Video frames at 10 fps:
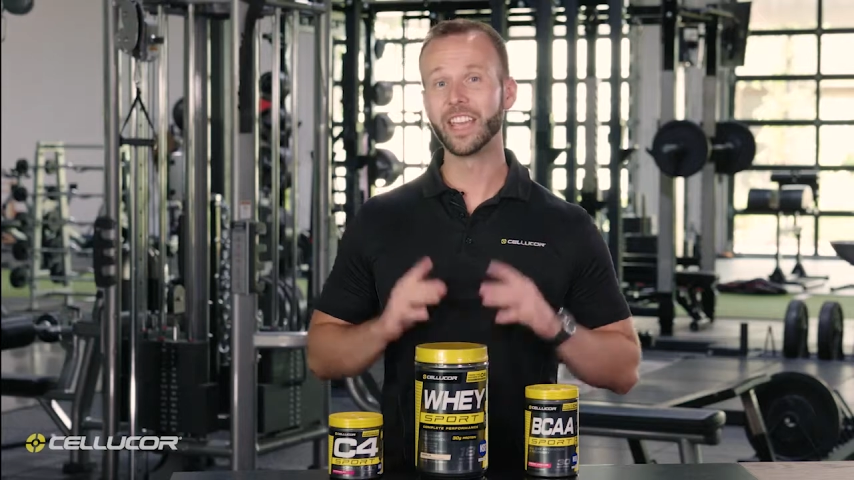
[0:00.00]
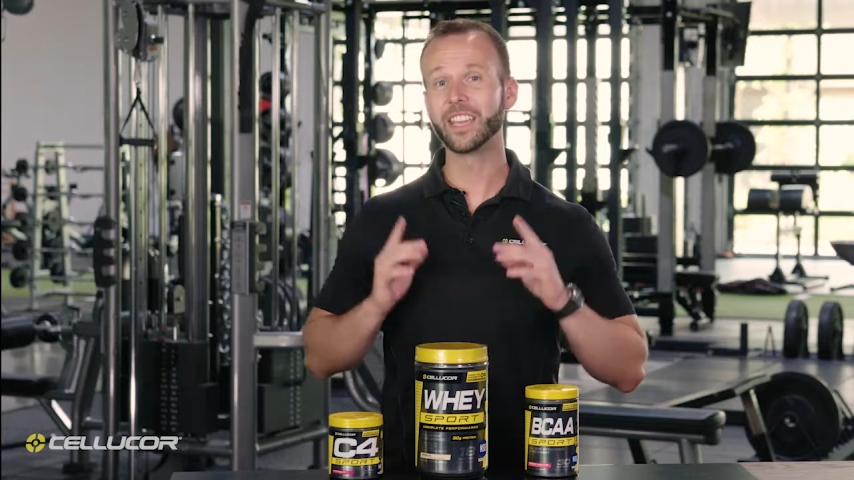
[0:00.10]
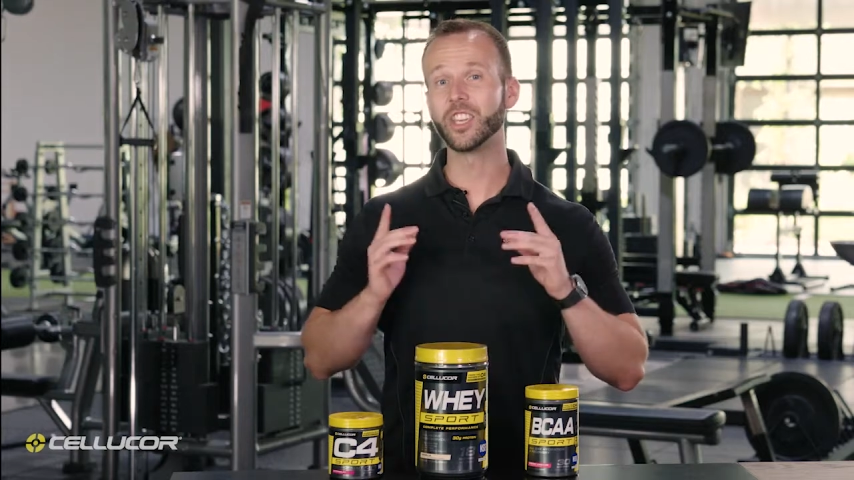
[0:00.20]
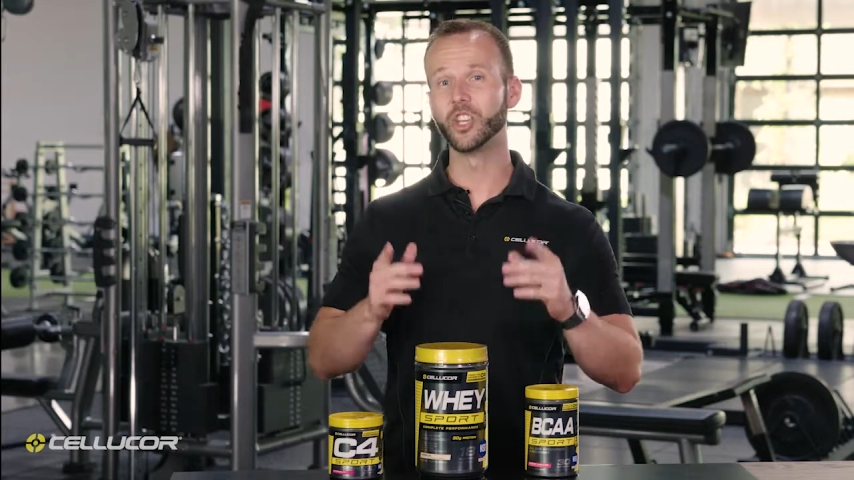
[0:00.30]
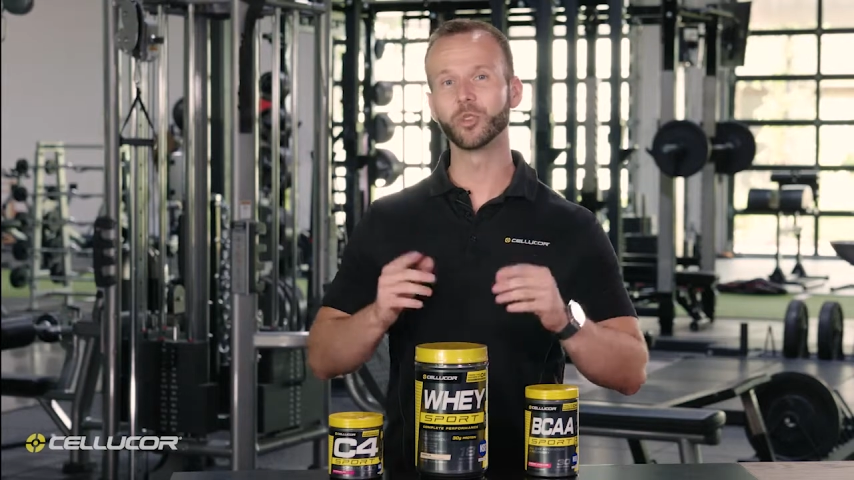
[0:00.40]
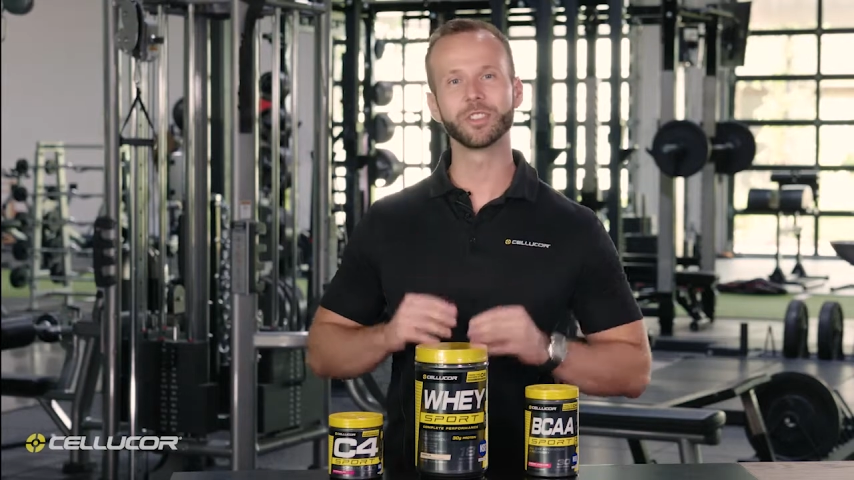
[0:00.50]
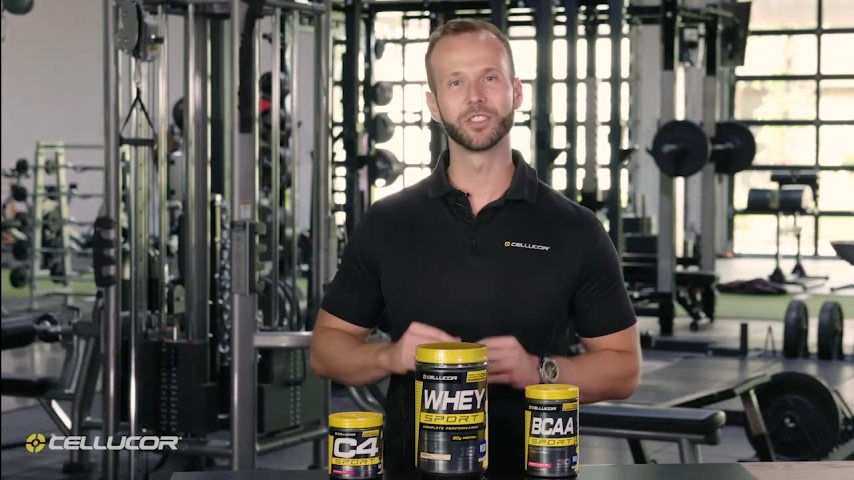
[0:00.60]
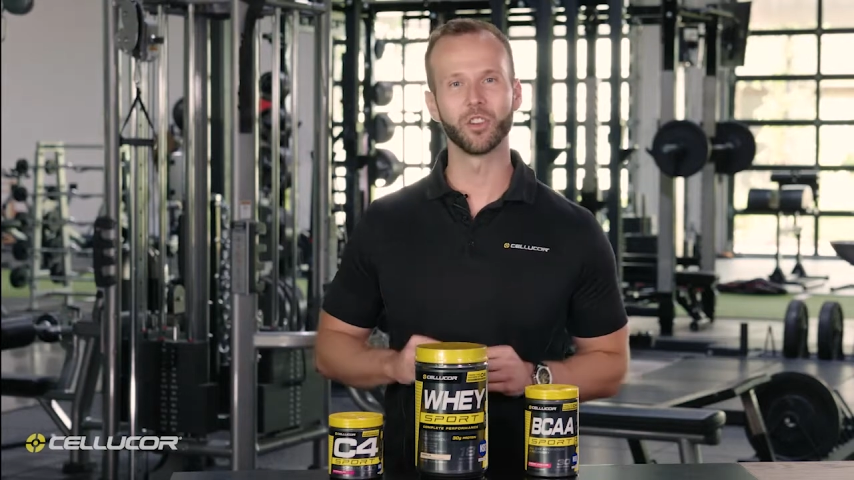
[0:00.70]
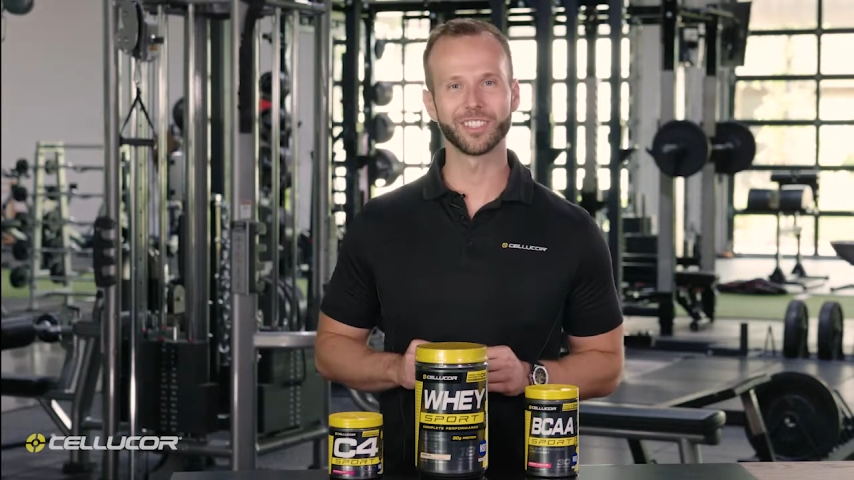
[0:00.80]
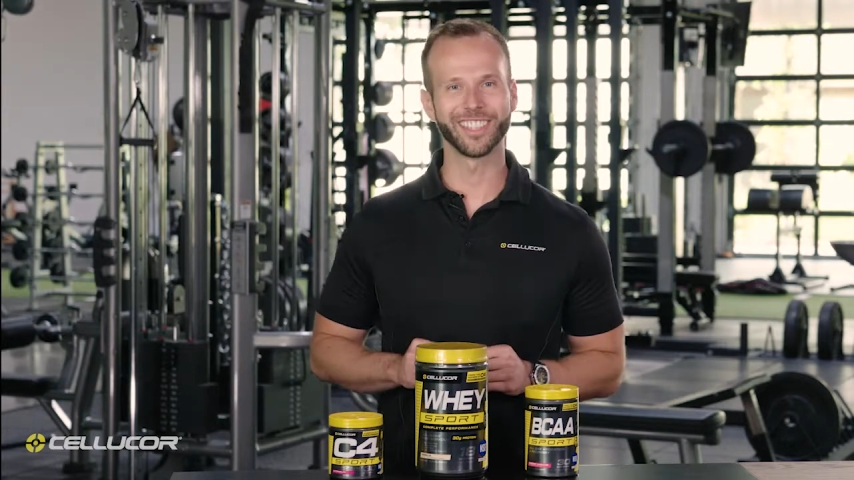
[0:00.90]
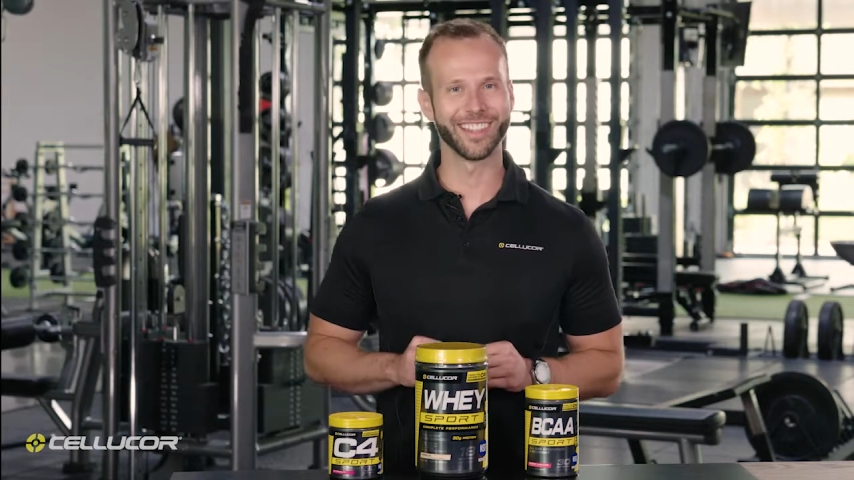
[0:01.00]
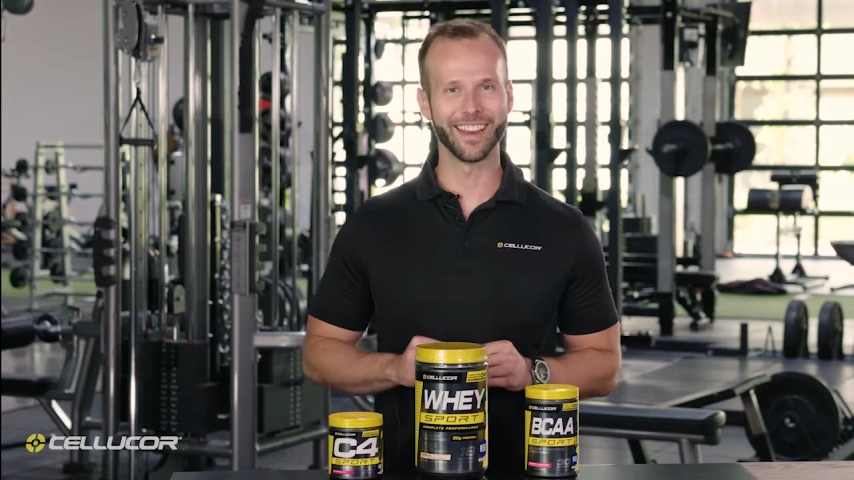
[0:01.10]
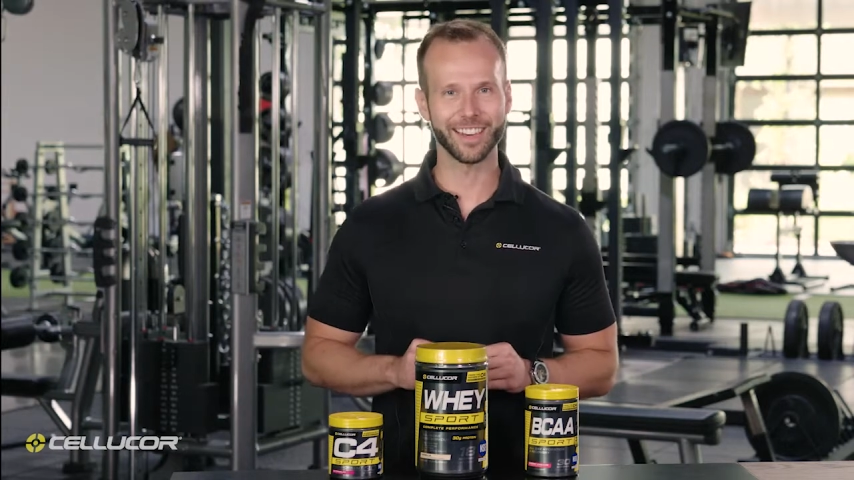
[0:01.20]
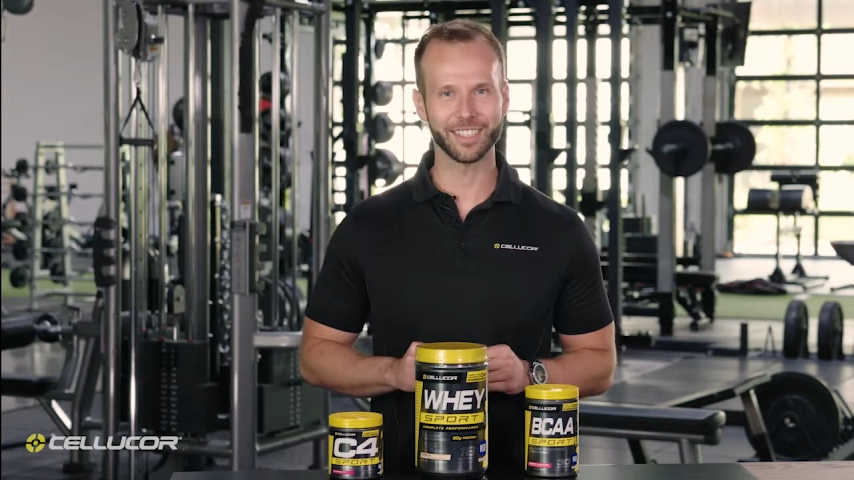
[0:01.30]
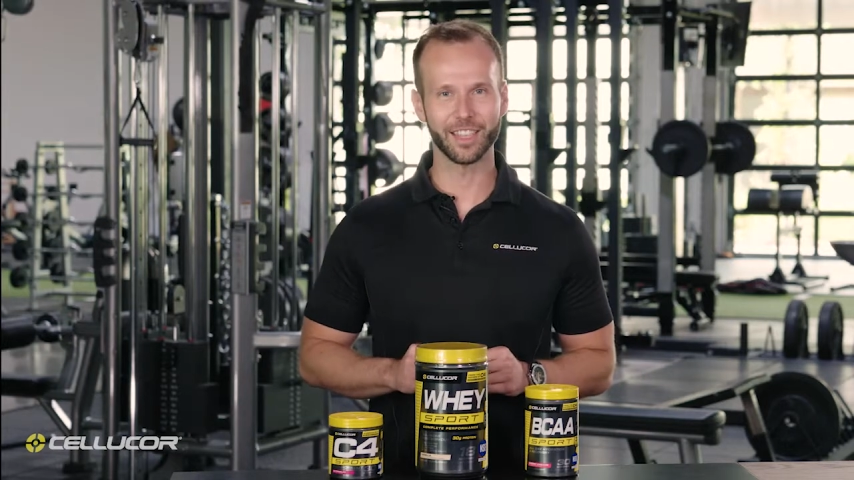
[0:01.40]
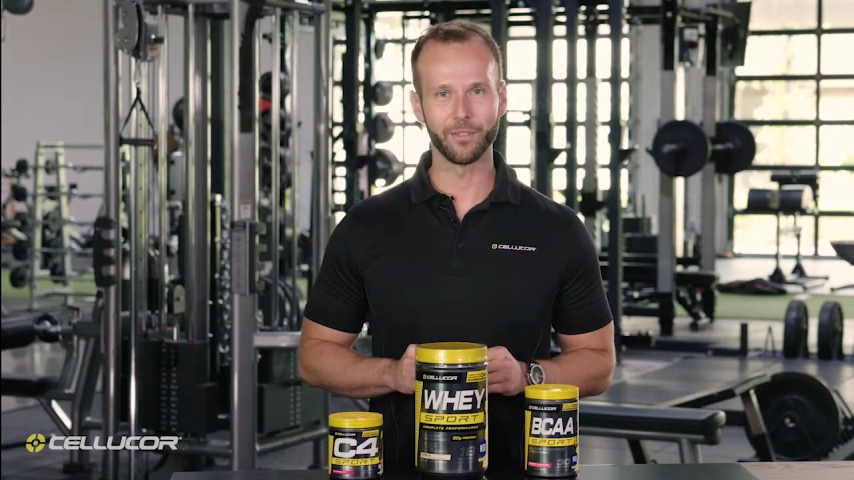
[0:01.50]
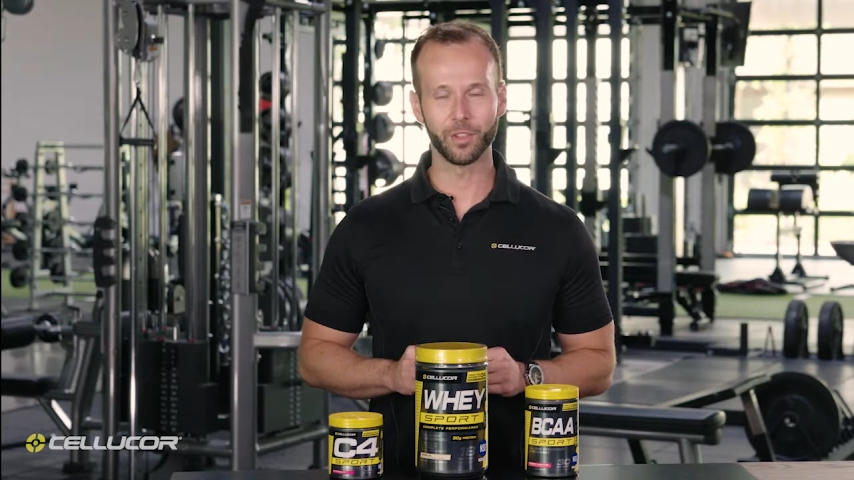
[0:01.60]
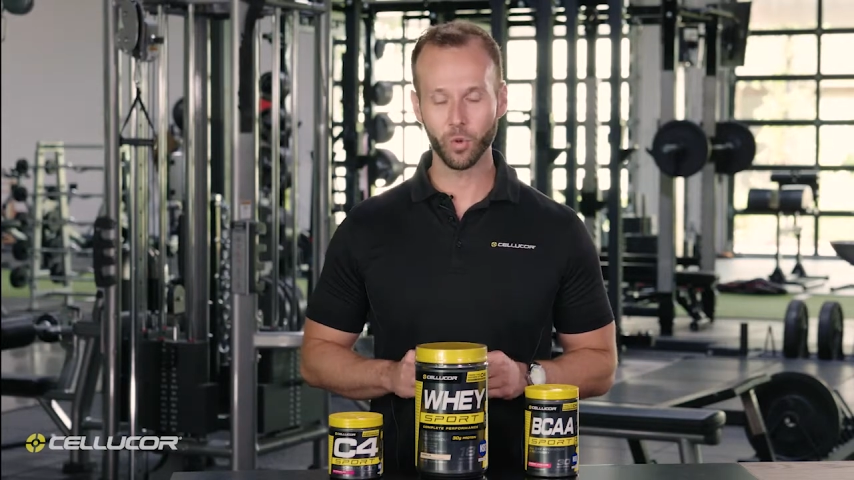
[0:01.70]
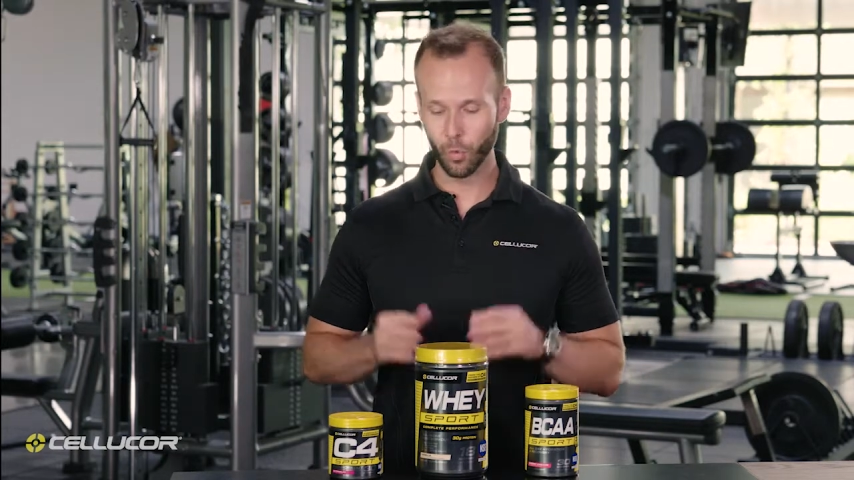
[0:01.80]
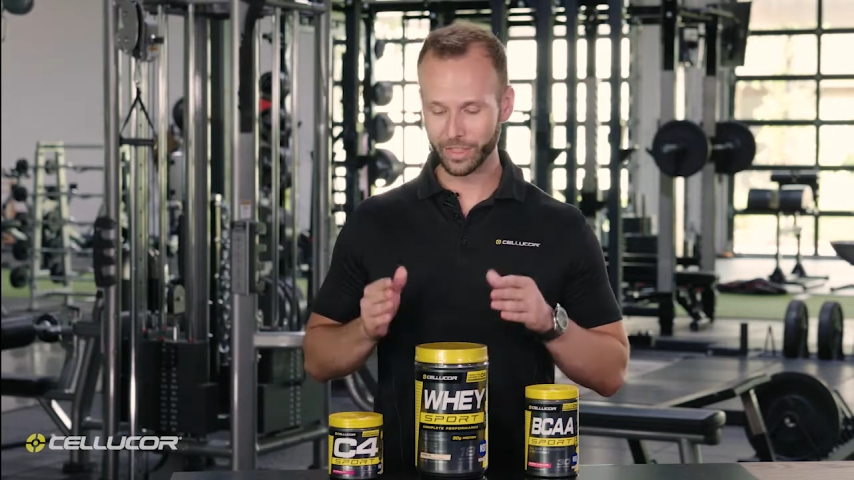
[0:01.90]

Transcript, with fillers: Taking your results to the next level